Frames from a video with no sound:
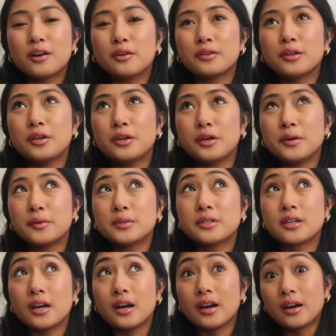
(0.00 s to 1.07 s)
on the
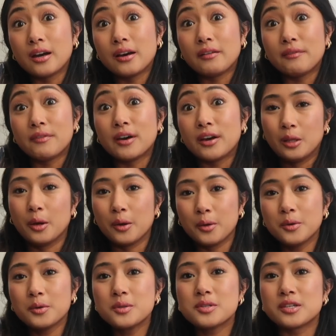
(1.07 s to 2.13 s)
note of
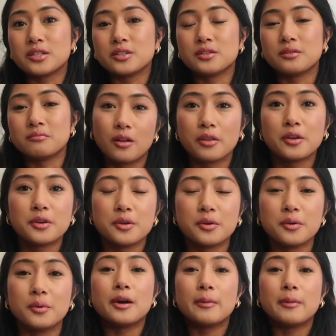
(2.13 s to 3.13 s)
clothes and all the new